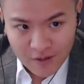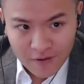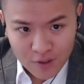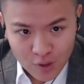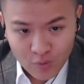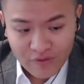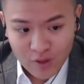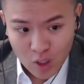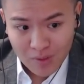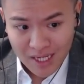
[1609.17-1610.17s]
So with
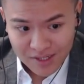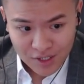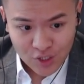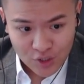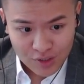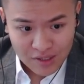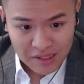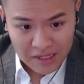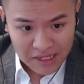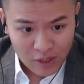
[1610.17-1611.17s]
globalization,
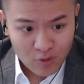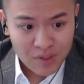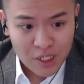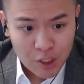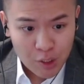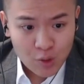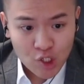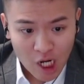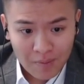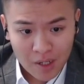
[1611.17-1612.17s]
there will be new
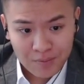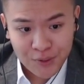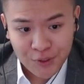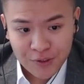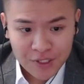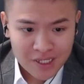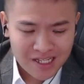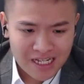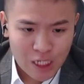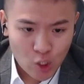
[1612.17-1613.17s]
job opportunities
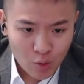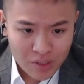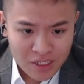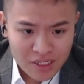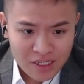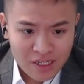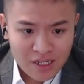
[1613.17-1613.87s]
globally